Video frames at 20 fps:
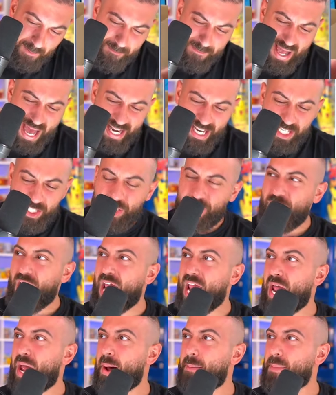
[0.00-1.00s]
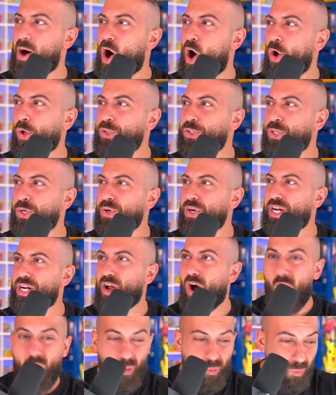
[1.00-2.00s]
Medicham alternate
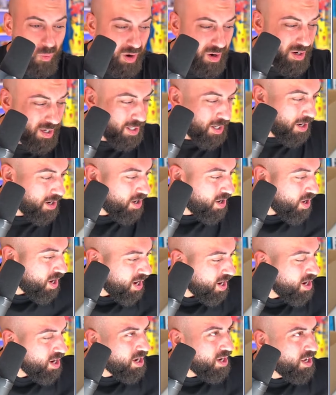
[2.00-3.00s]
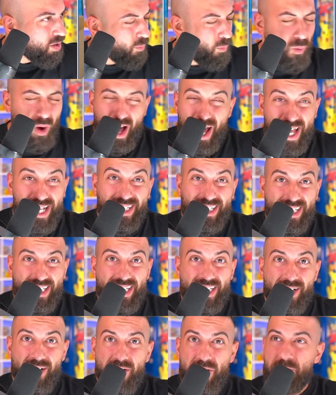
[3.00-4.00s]
artwork?
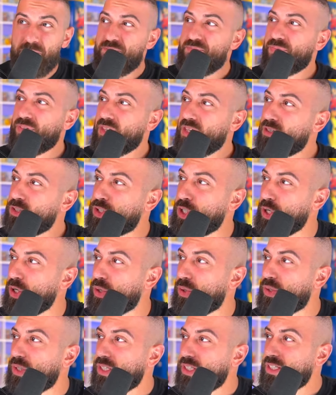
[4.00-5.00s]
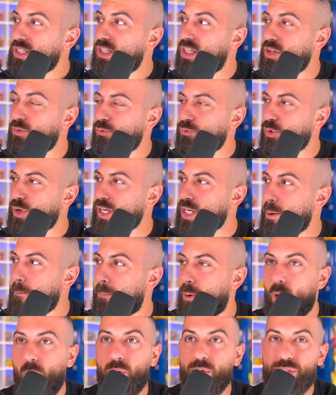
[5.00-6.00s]
What? Dude, the freaking
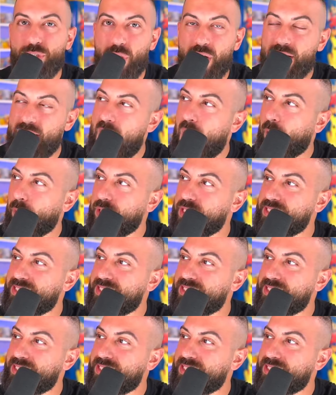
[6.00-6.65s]
pulls right now are